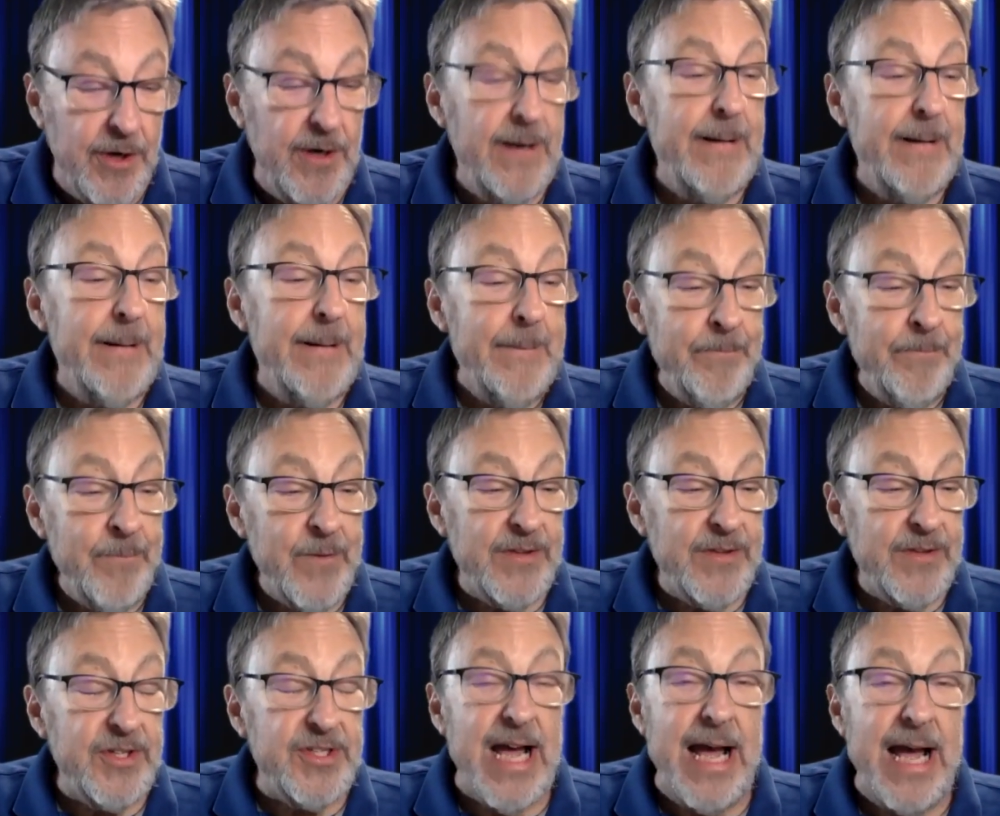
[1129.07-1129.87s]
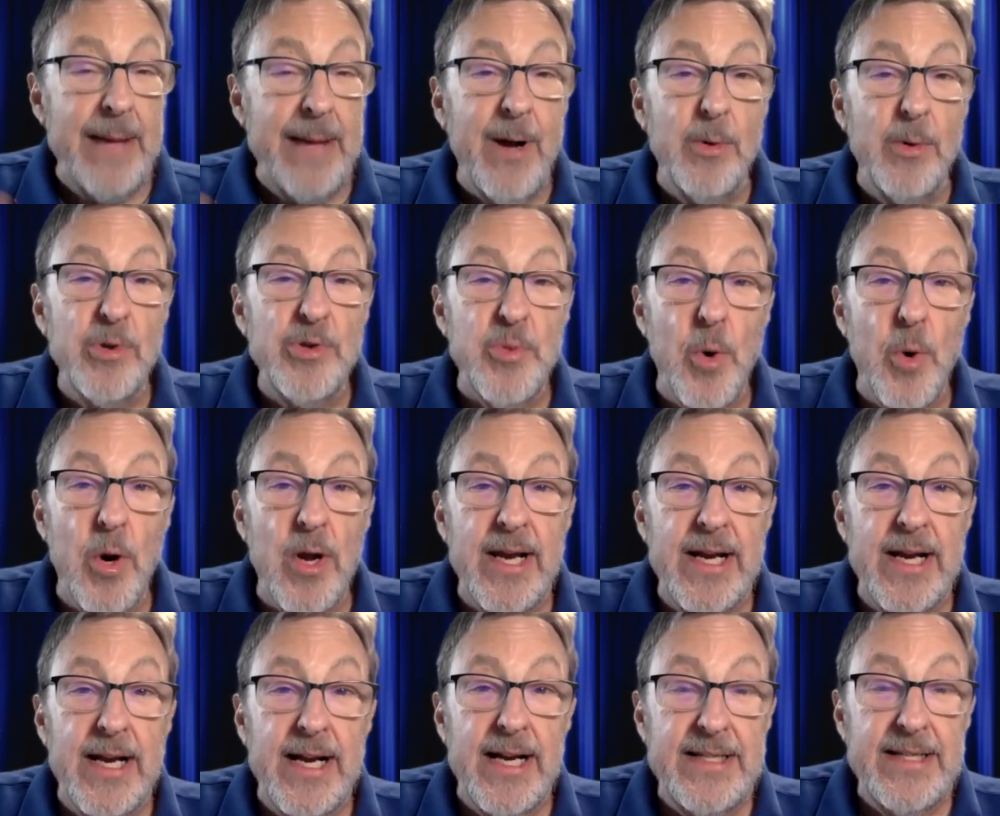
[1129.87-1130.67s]
At the time I was
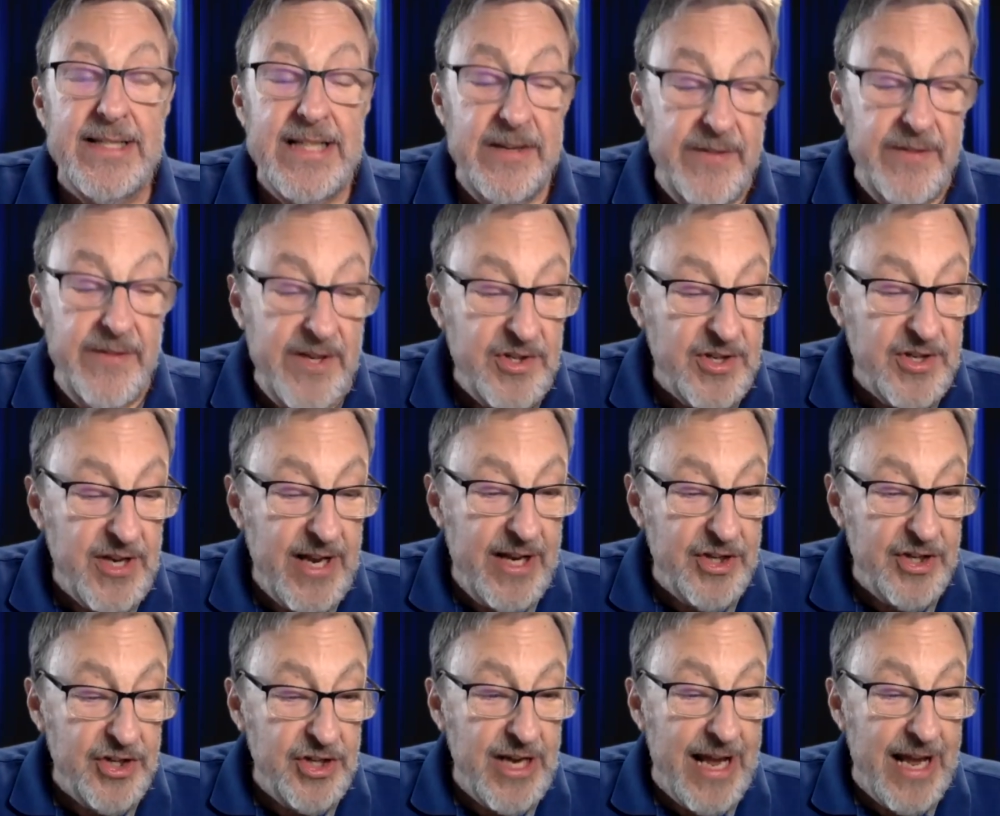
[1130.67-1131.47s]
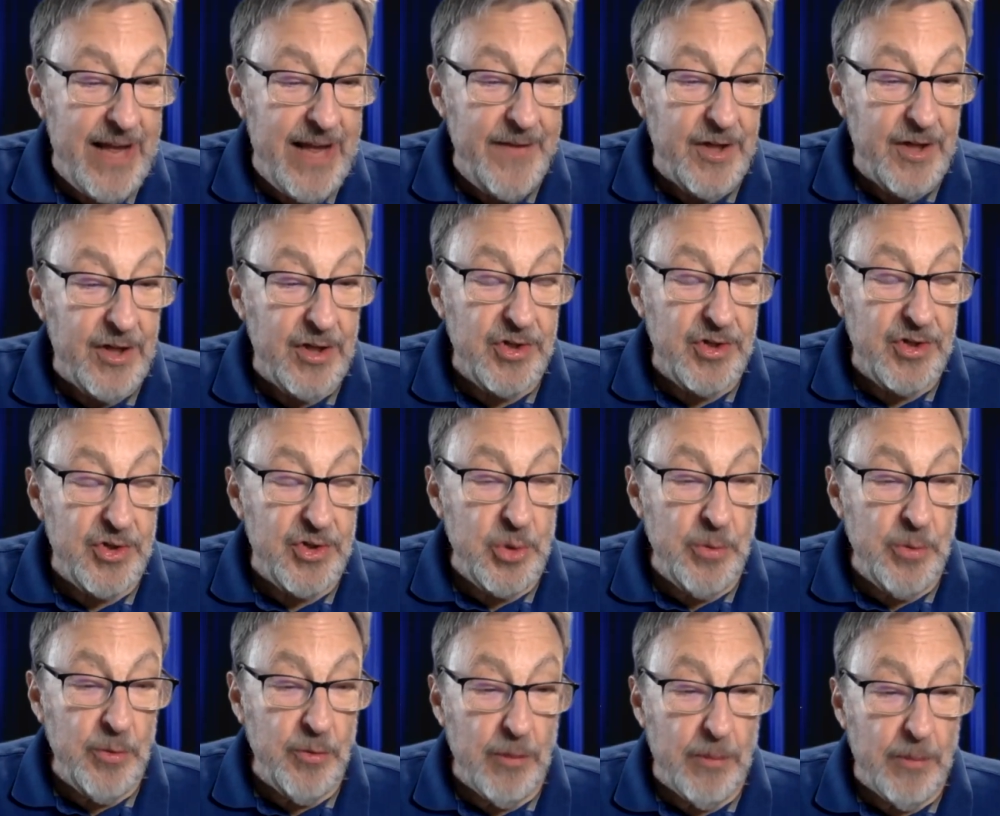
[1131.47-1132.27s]
working at a TV station, and the
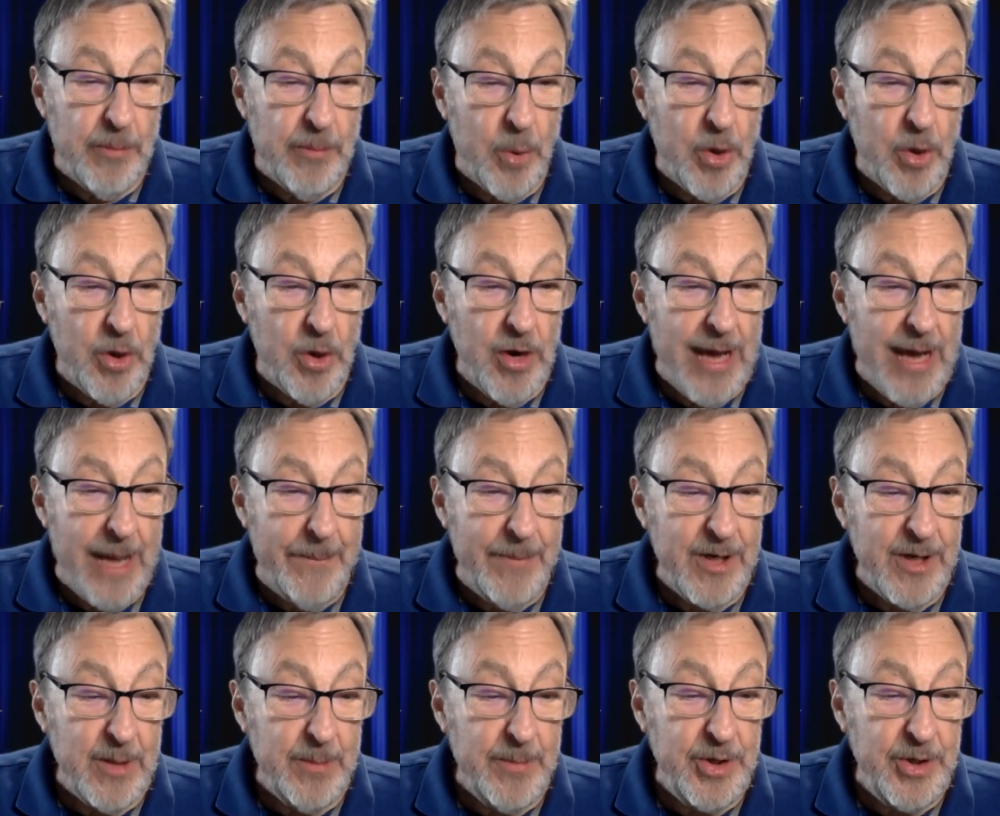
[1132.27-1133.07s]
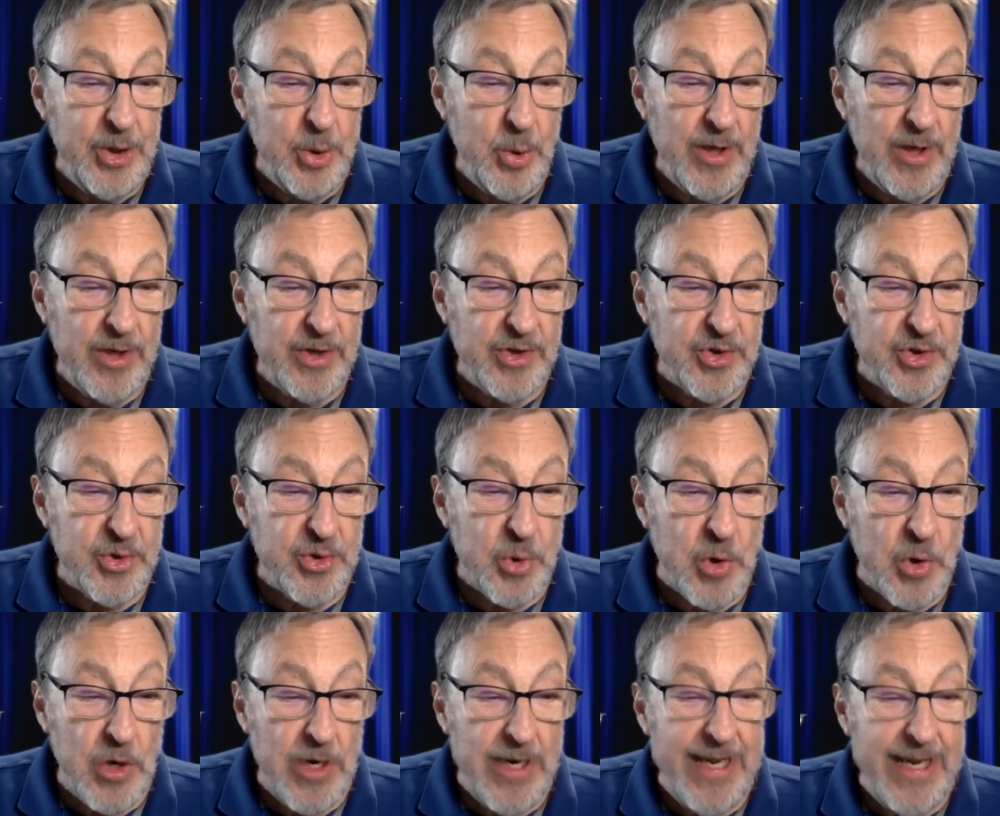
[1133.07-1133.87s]
consumer reporter happened to be doing a
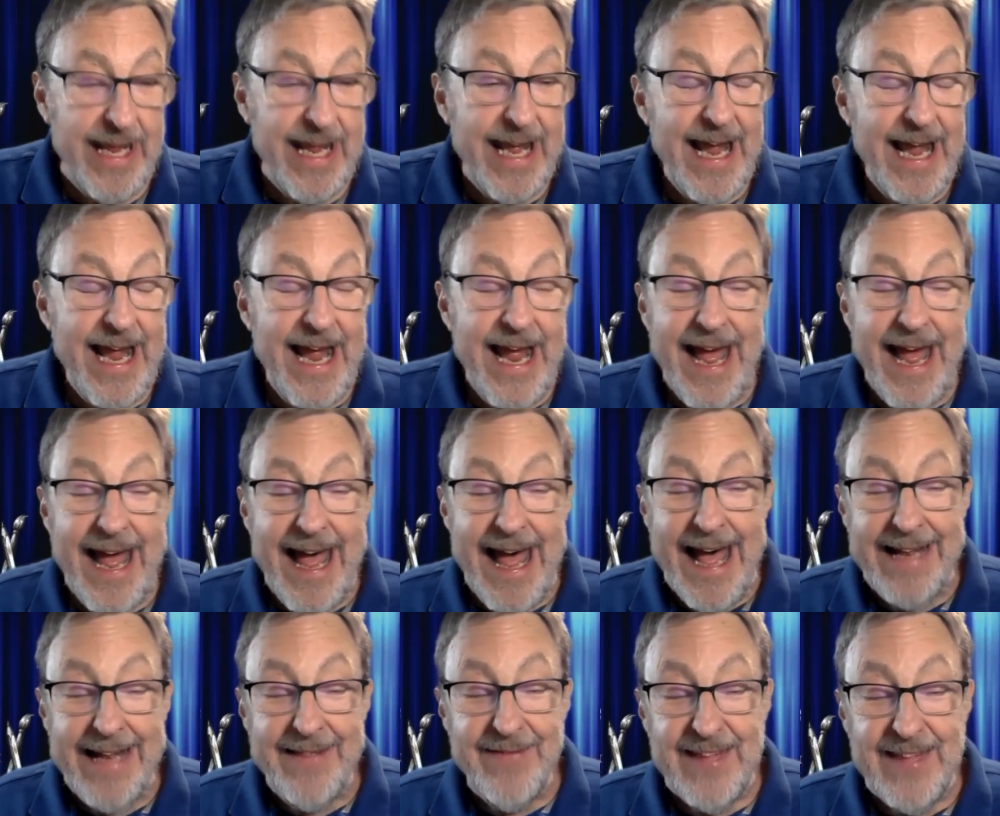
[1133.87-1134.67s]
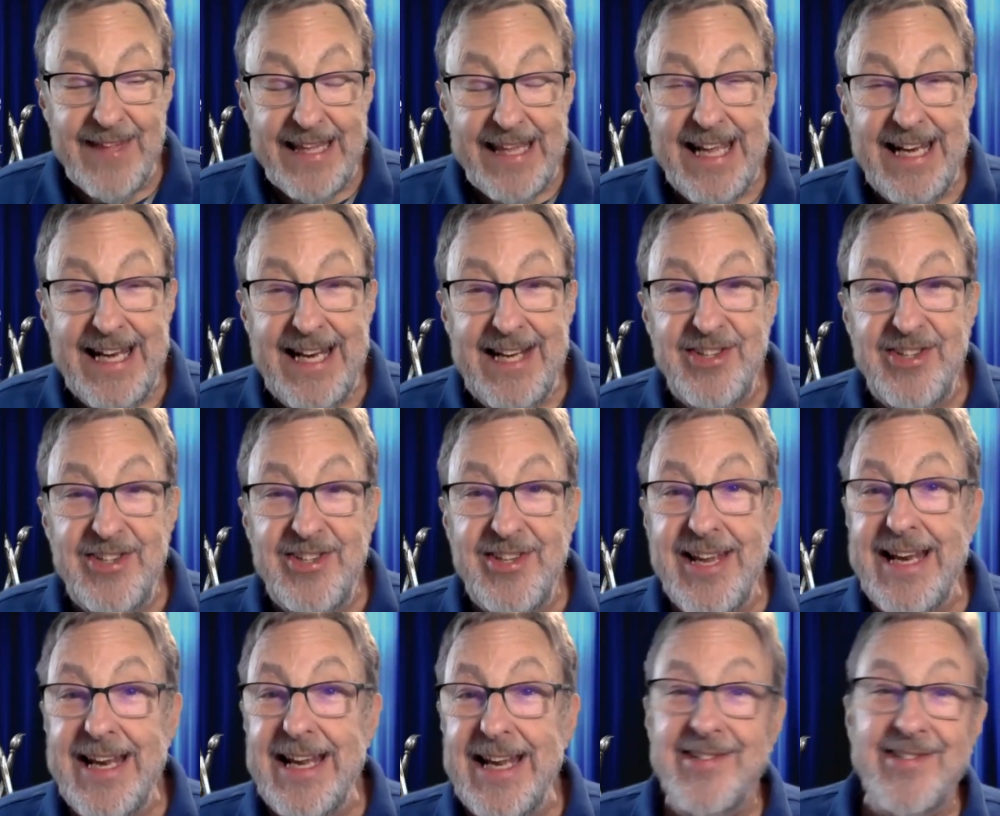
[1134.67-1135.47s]
story at the Kiddie
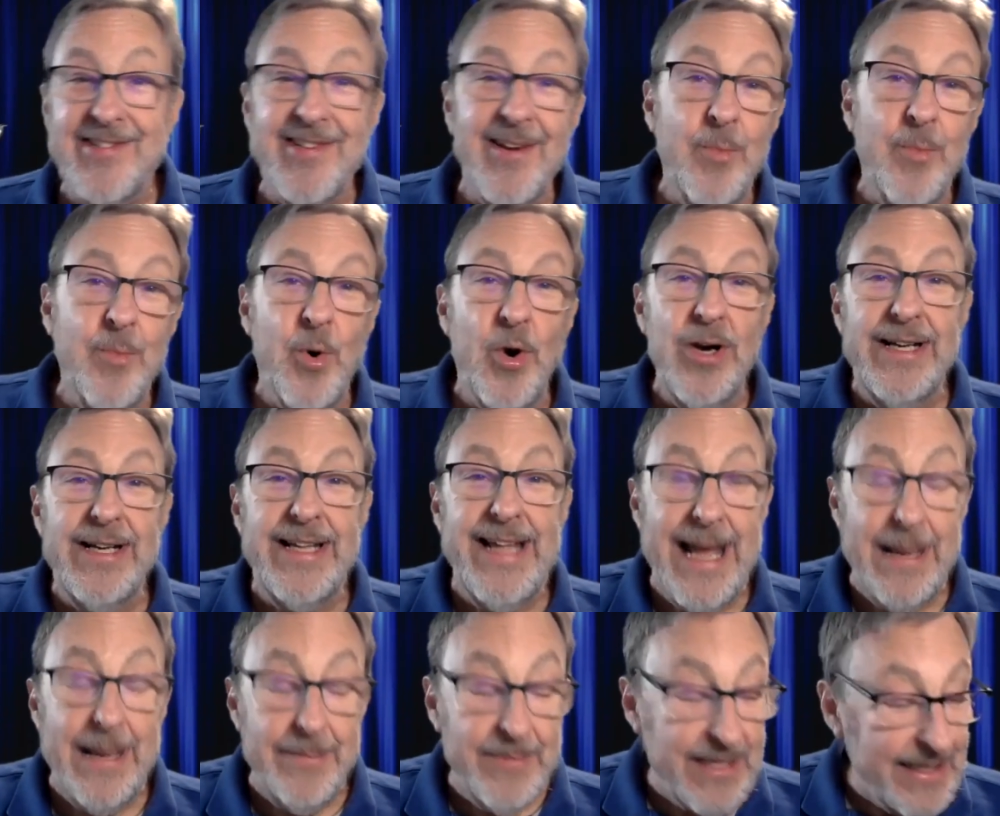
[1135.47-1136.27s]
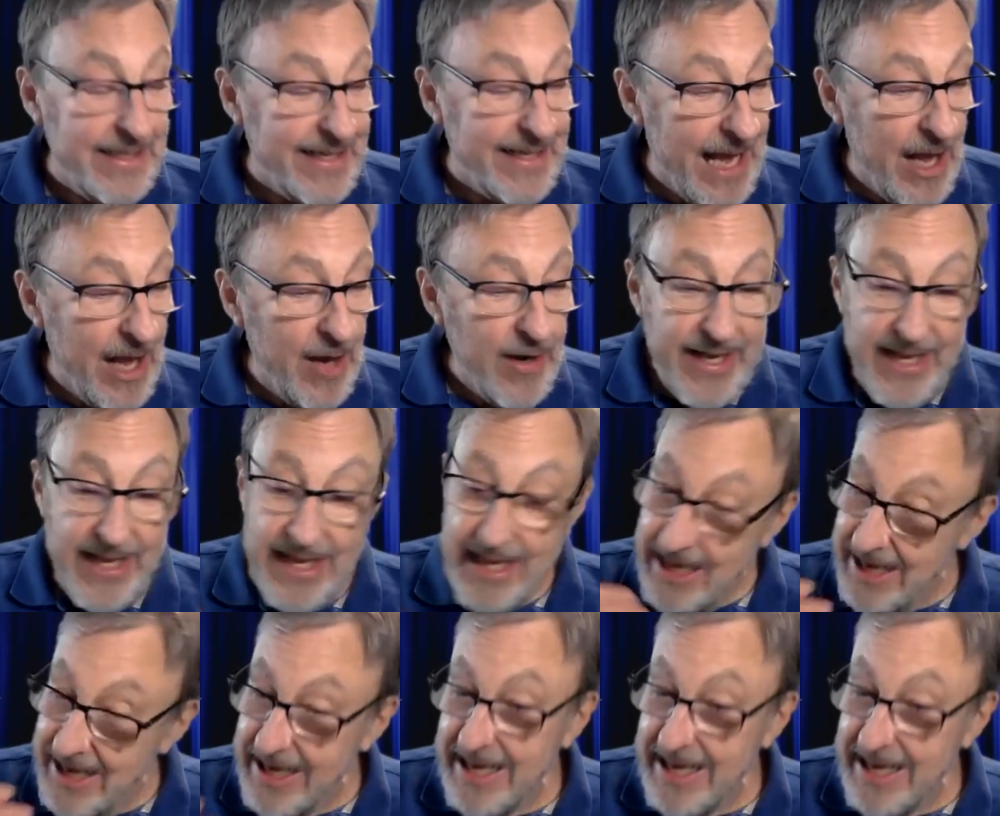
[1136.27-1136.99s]
City somewhere in Camden County.